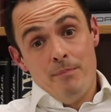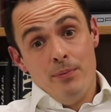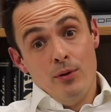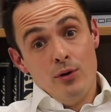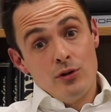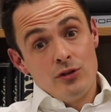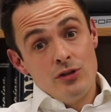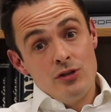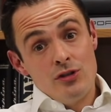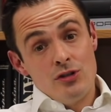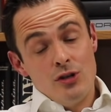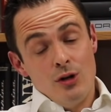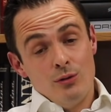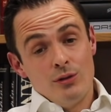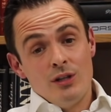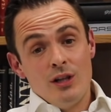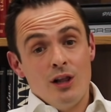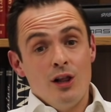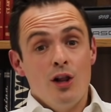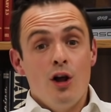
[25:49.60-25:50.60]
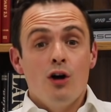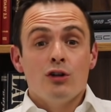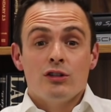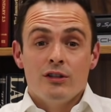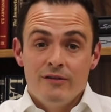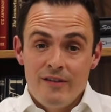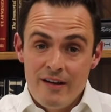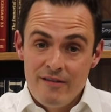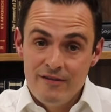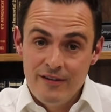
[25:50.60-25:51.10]
bought and sold a lot
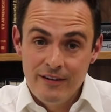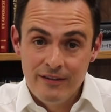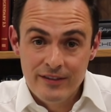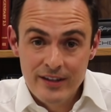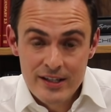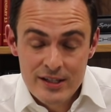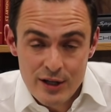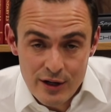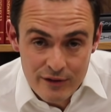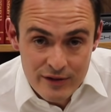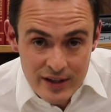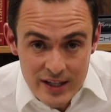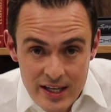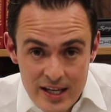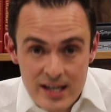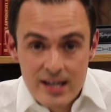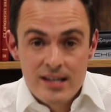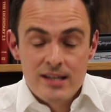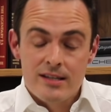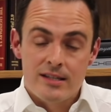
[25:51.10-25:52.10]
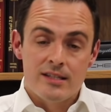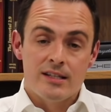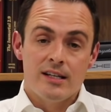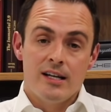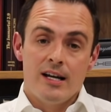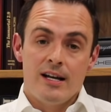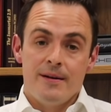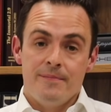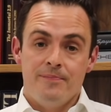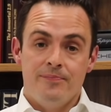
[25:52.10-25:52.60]
of F50s over the years.
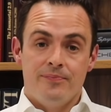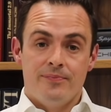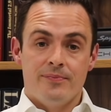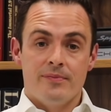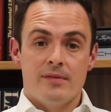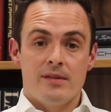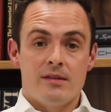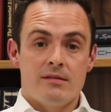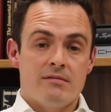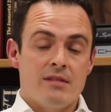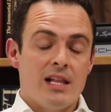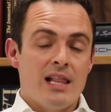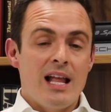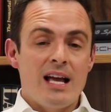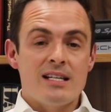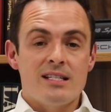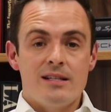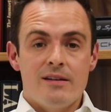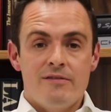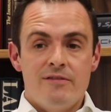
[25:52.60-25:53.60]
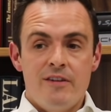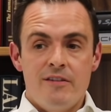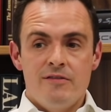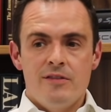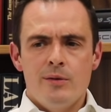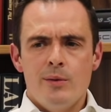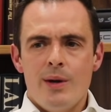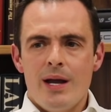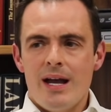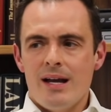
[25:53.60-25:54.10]
The last
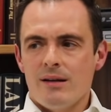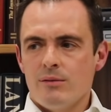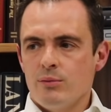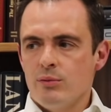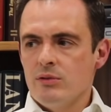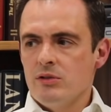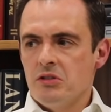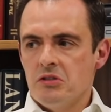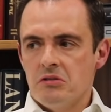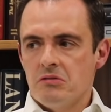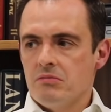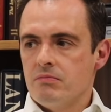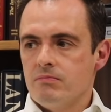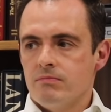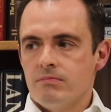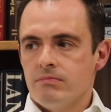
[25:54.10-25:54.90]
F50 we had was